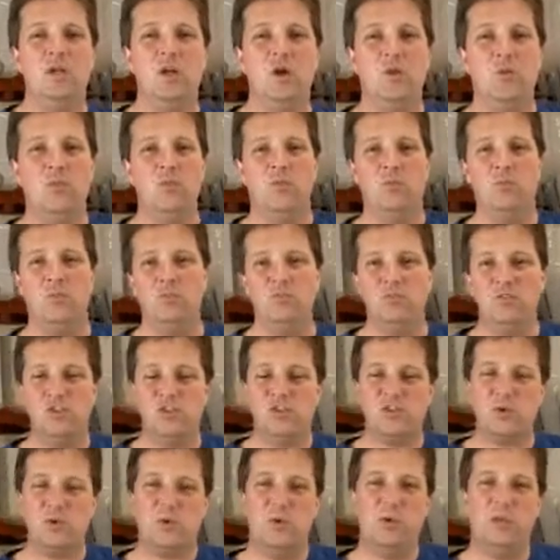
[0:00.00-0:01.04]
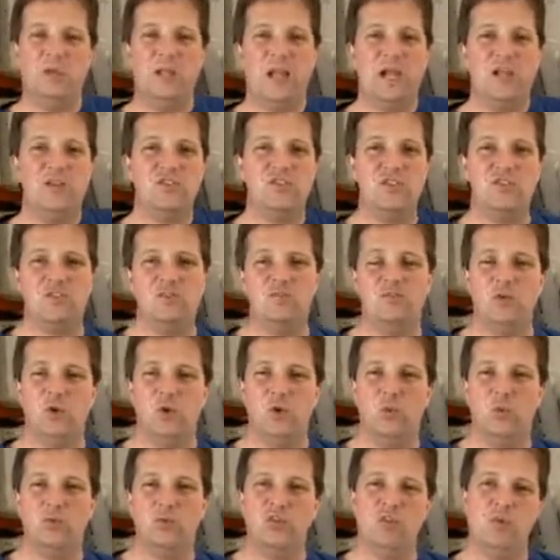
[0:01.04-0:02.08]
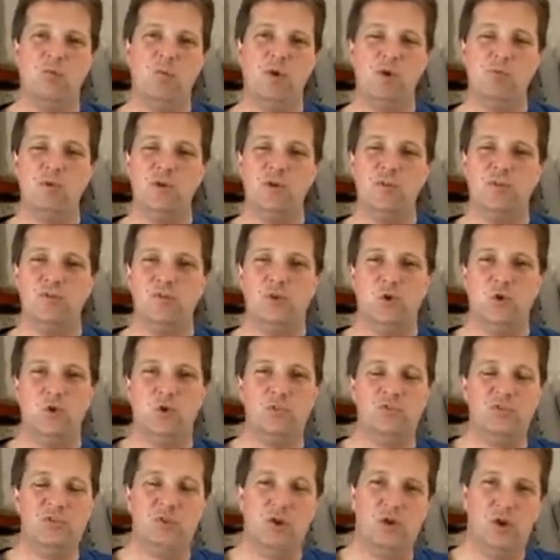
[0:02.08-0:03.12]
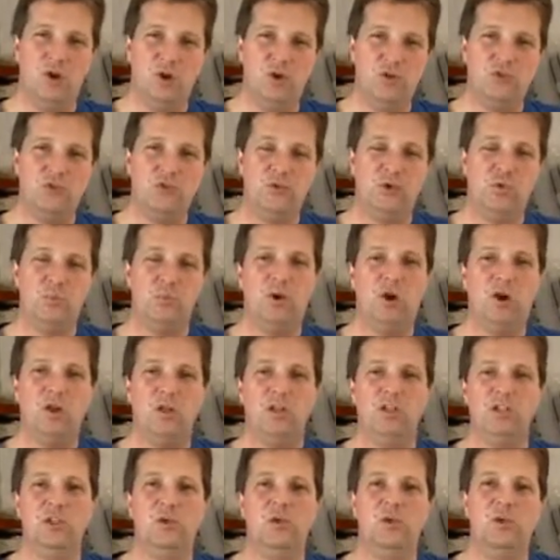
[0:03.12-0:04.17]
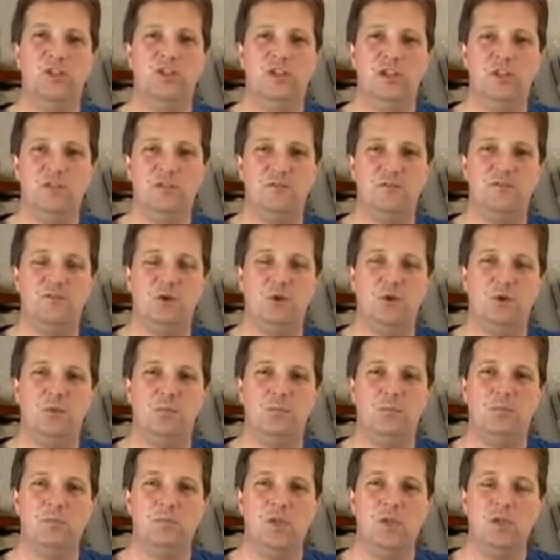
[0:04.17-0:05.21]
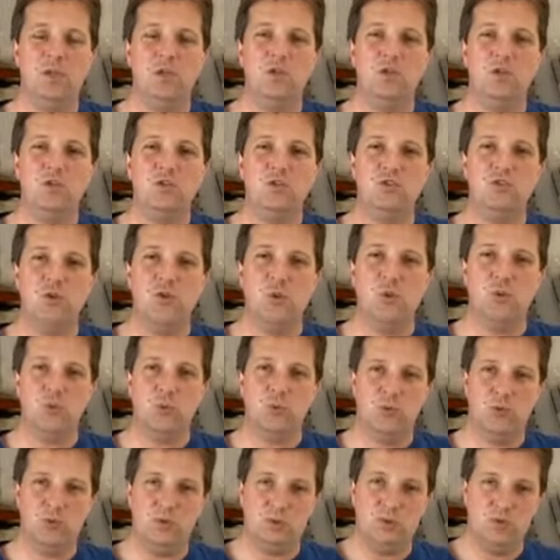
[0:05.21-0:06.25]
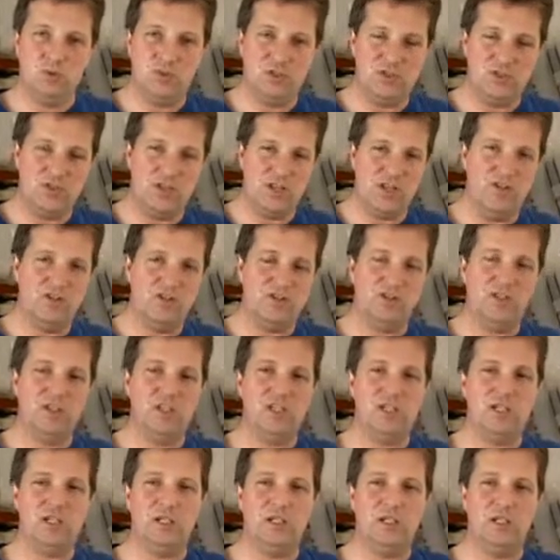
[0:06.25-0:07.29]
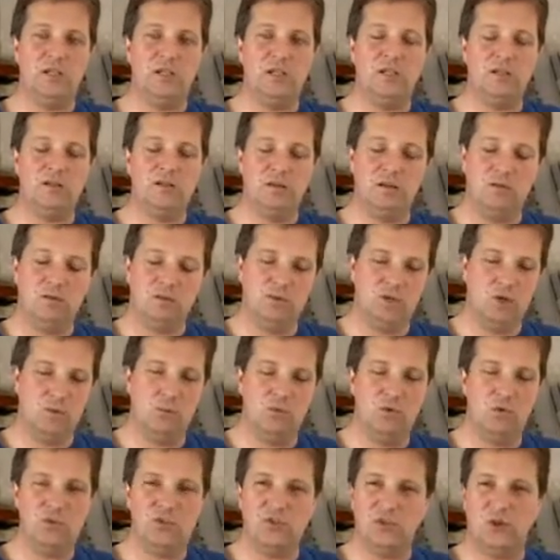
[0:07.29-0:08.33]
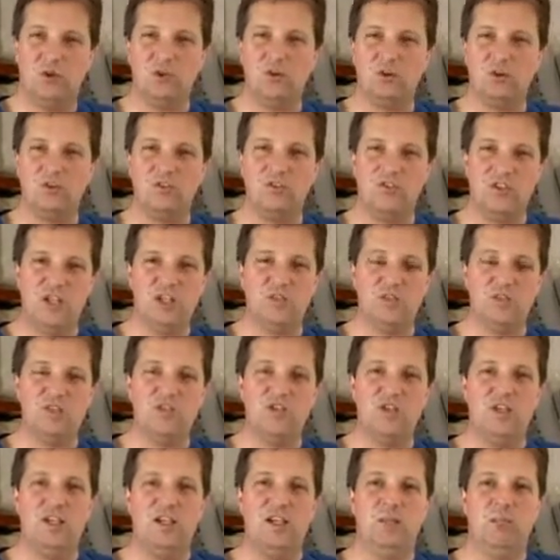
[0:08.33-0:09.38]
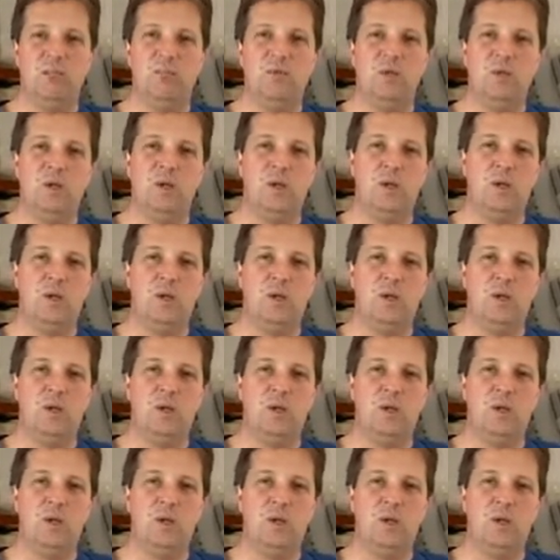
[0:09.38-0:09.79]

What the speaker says: Now viscoelastic foams, the memory foams, are also a polyurethane foam, so the density numbers stay the same.